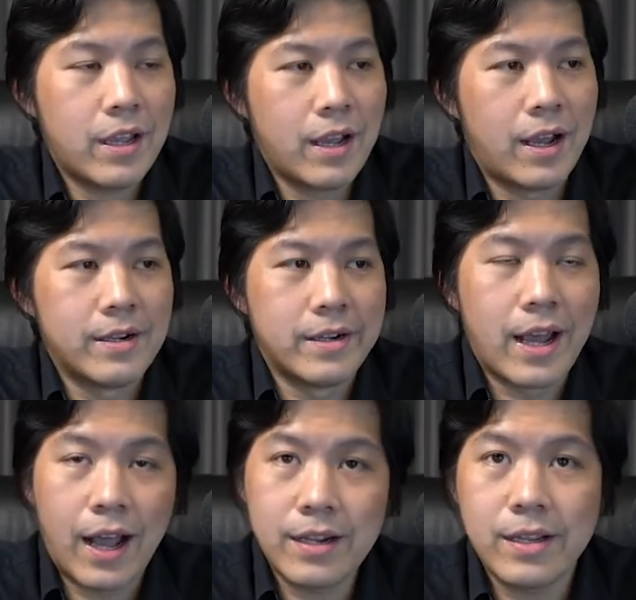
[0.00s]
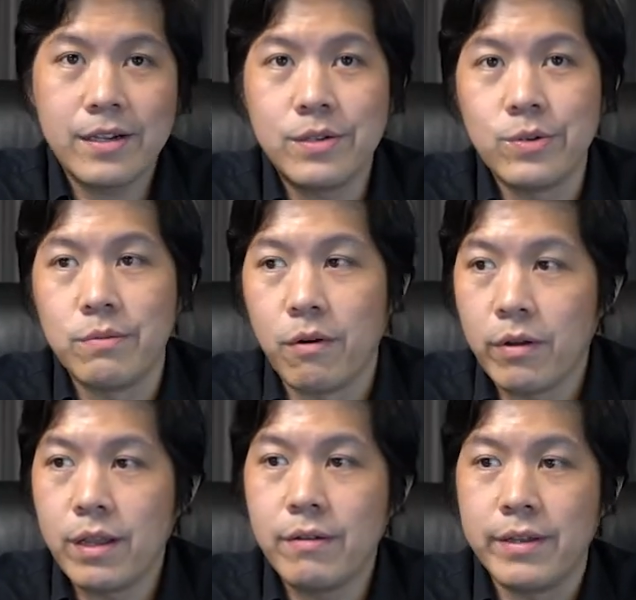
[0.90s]
the data to the
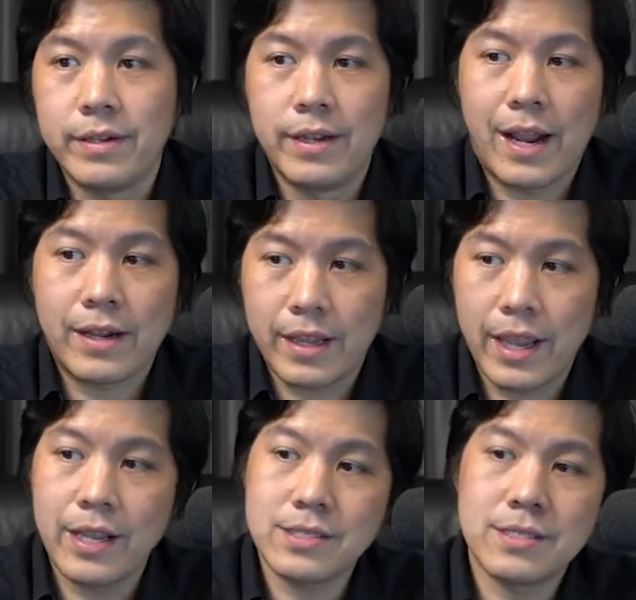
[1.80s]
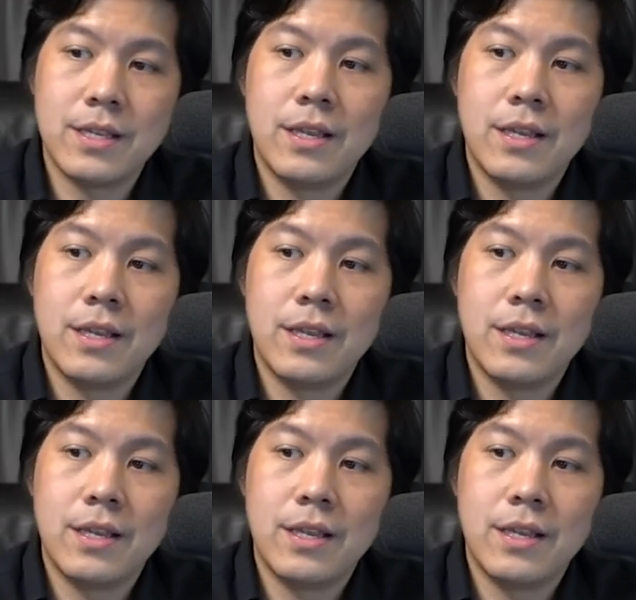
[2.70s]
model, in that case,